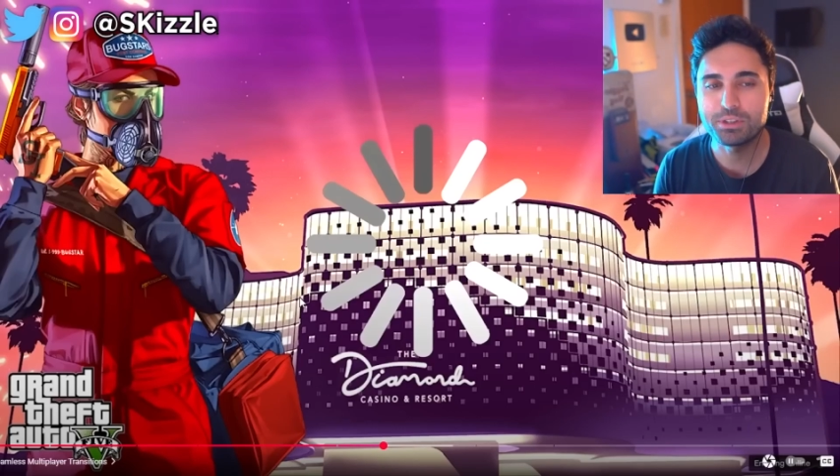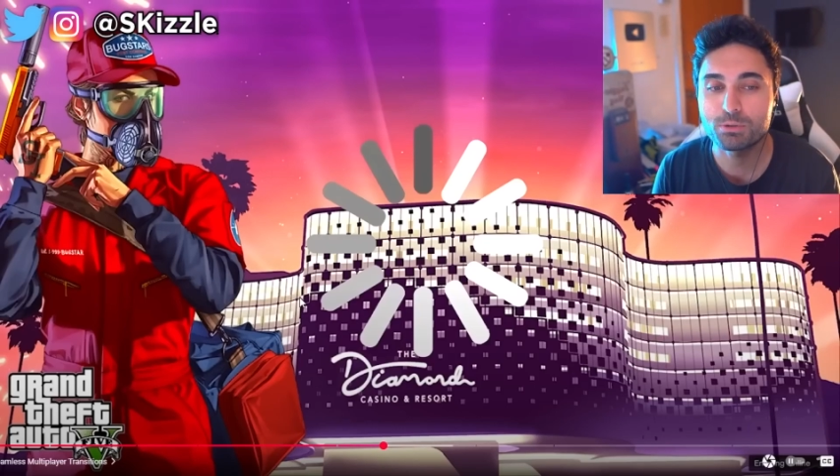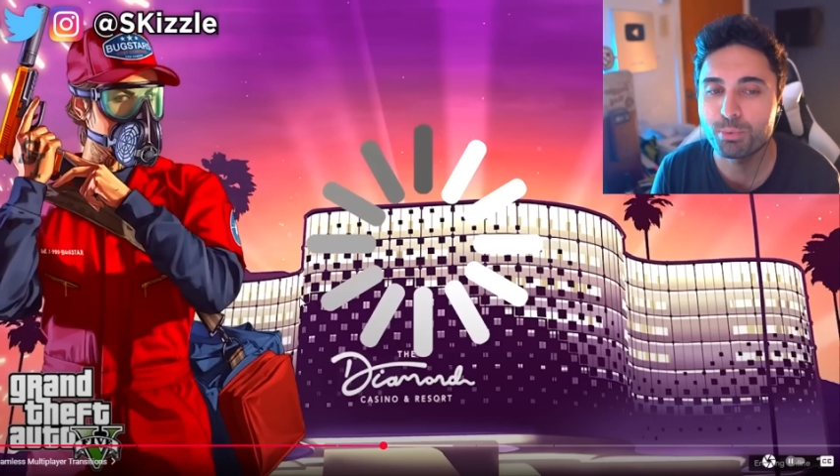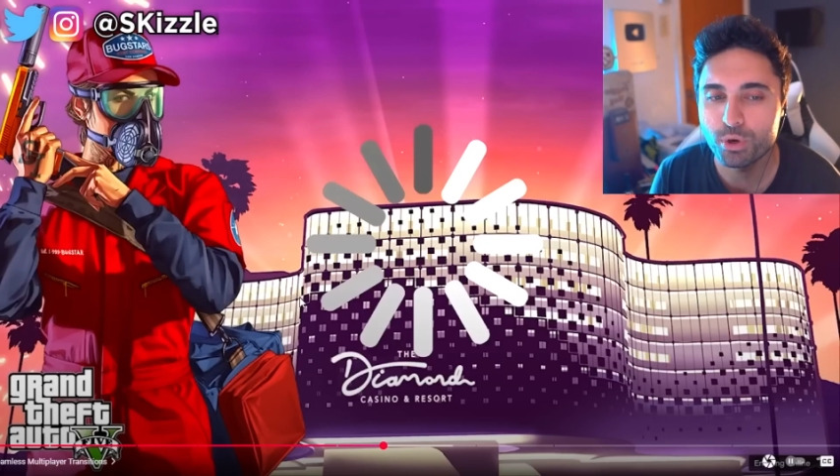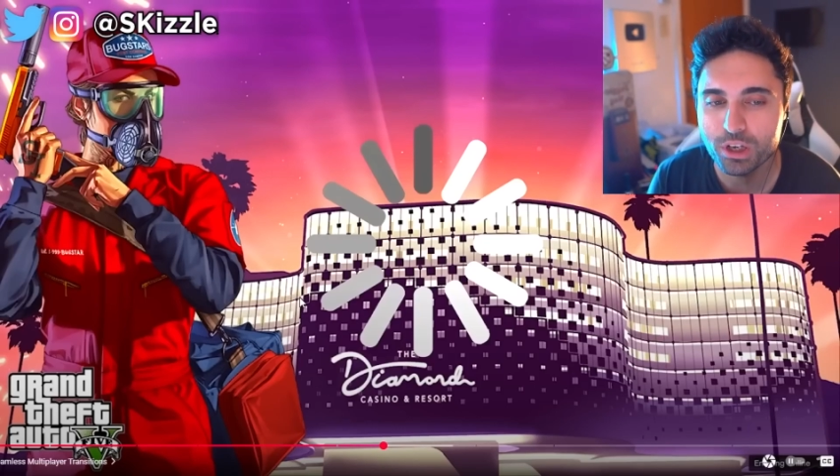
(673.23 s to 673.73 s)

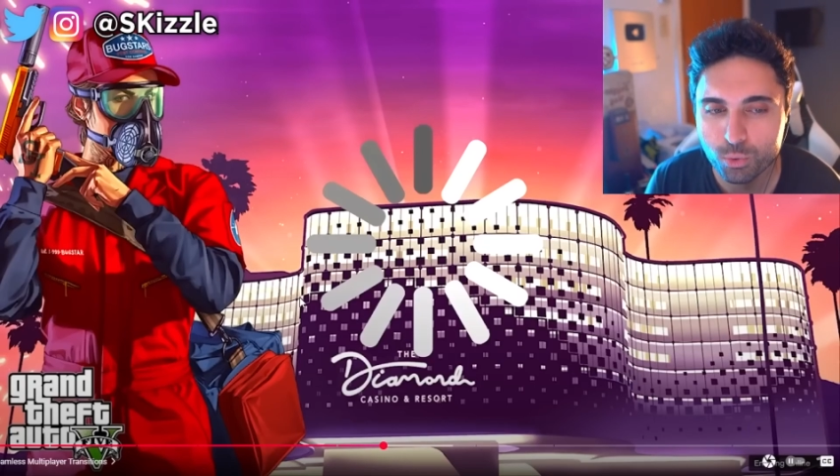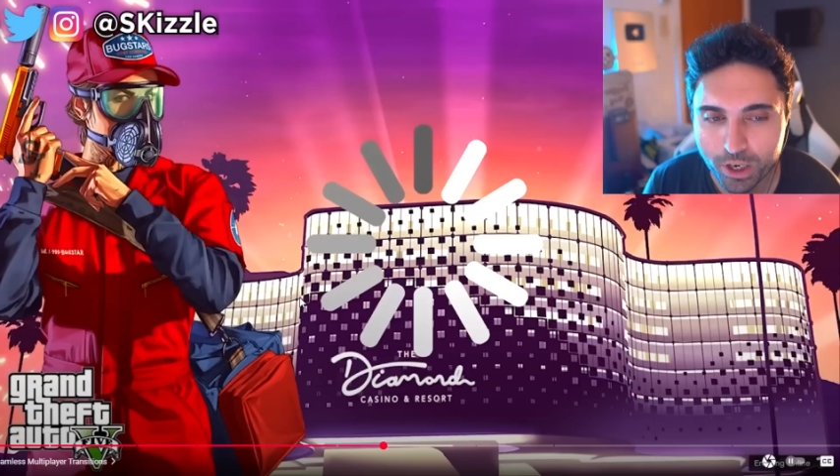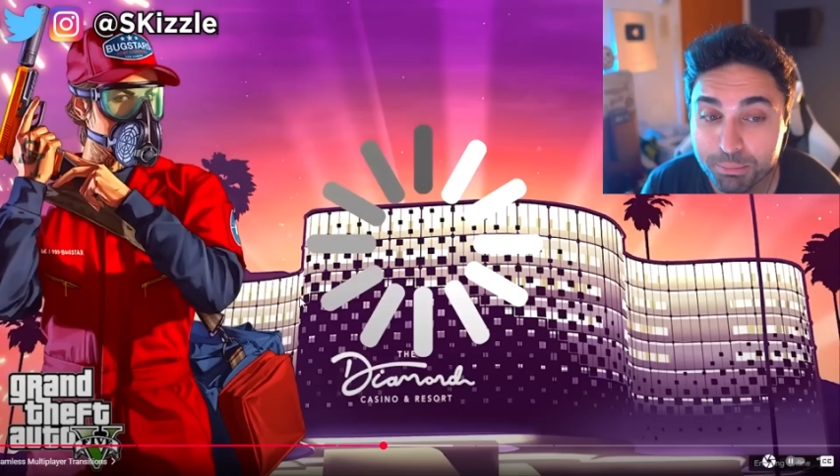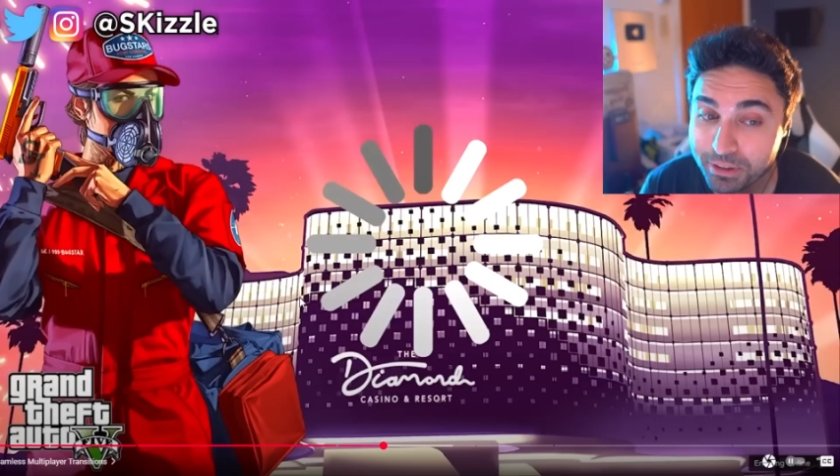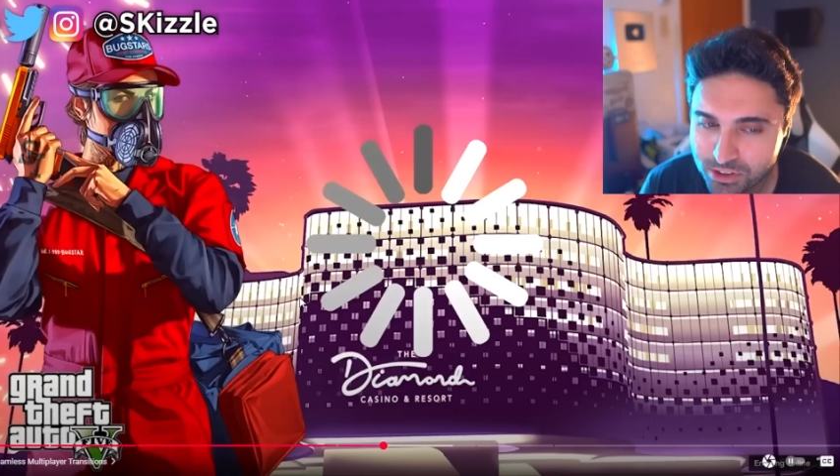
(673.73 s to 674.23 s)
is pretty
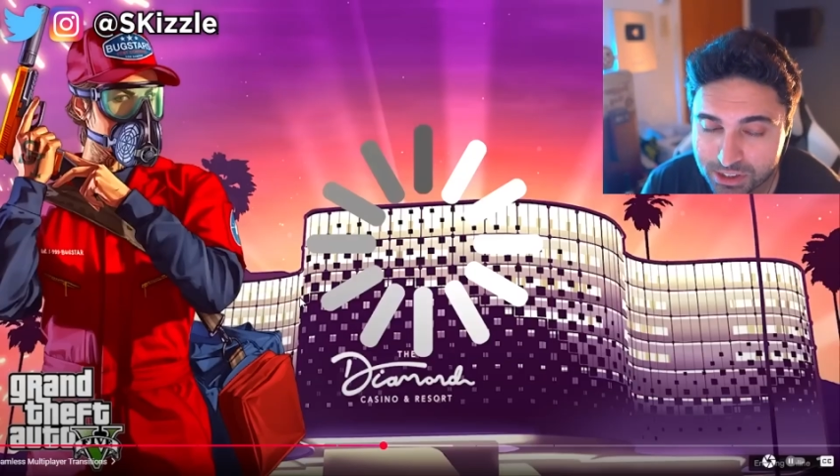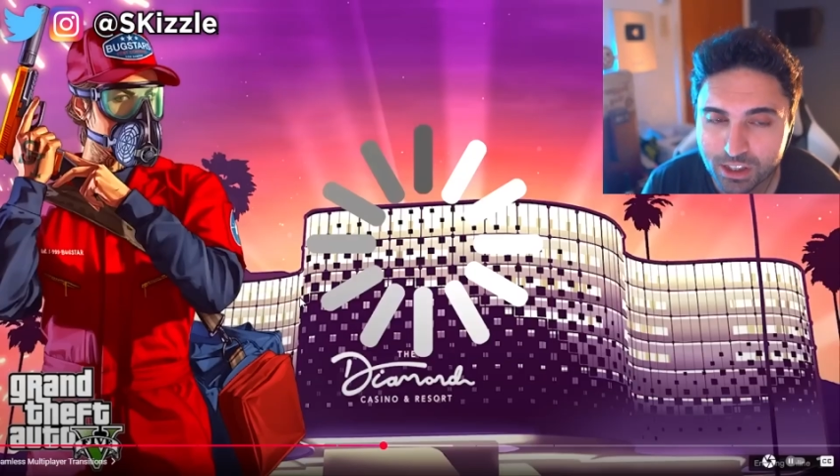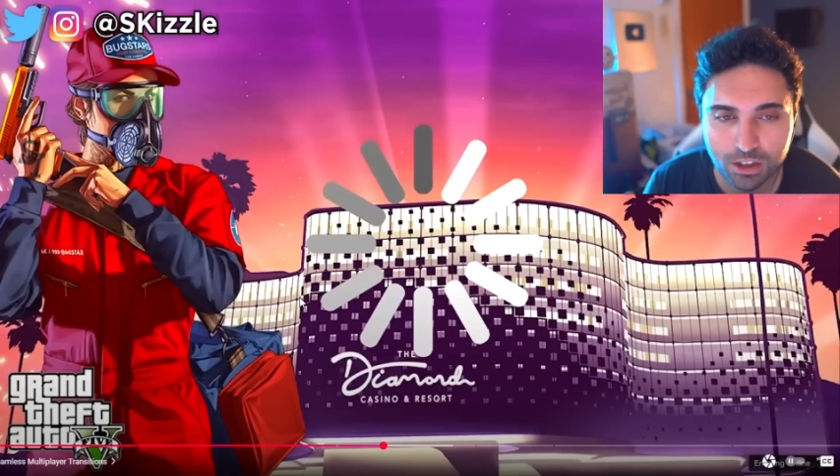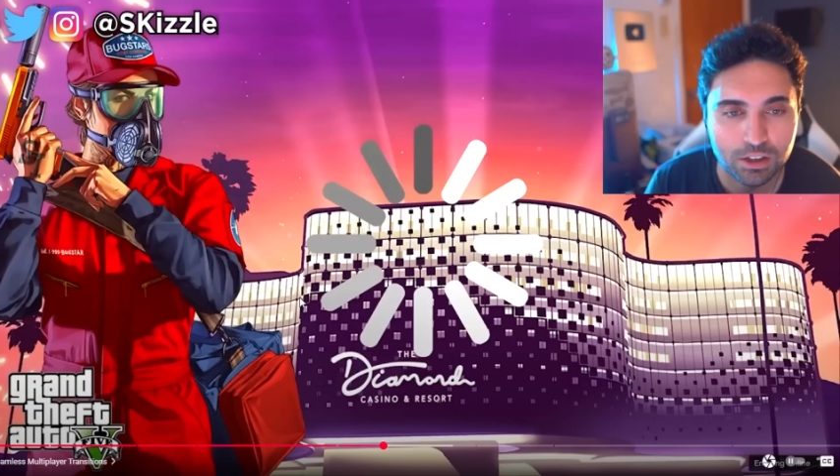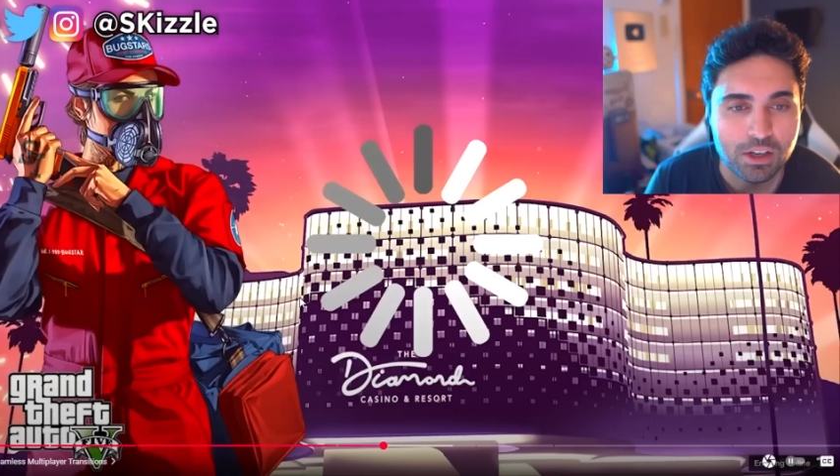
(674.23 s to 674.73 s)
quick, but
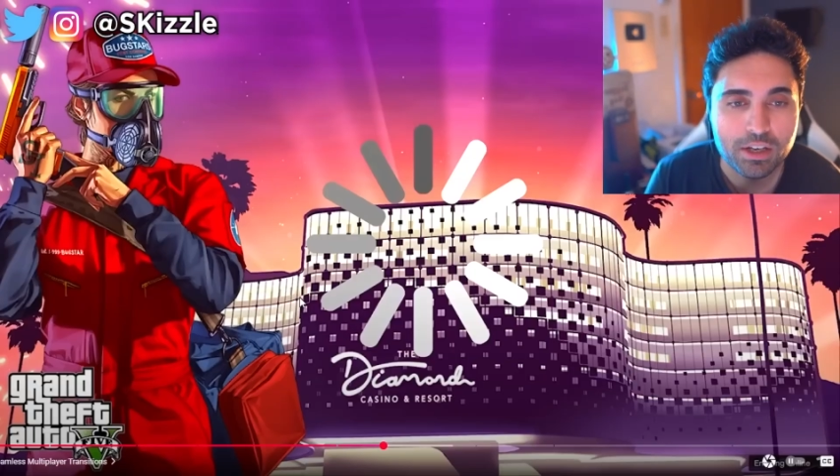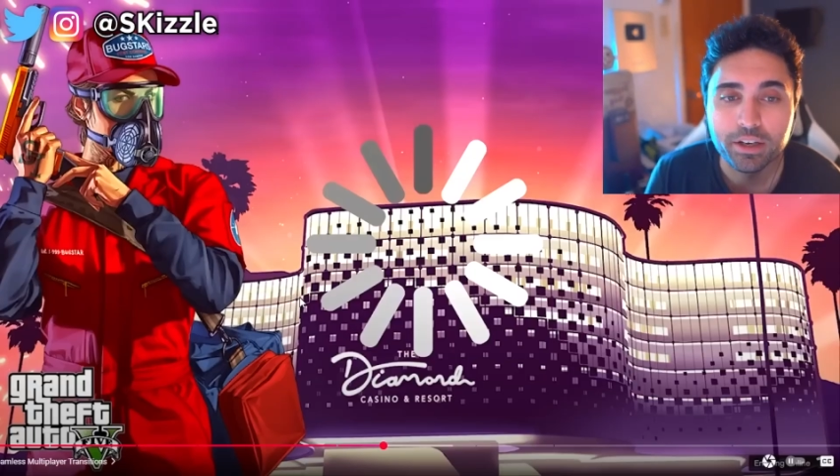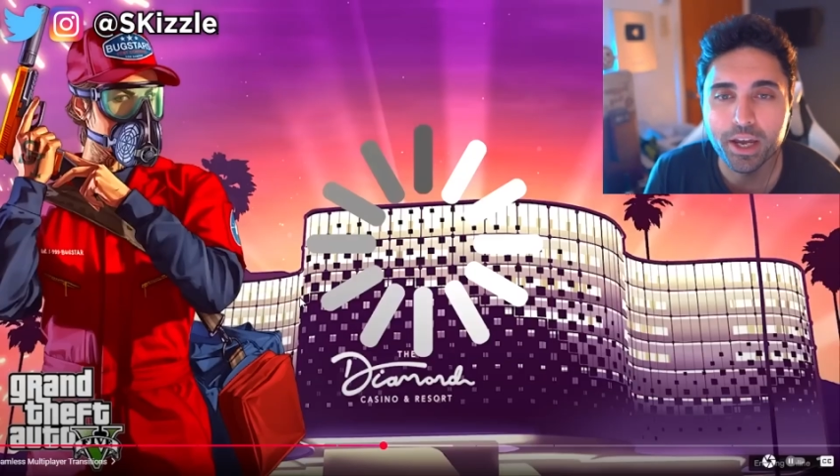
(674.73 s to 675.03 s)
still.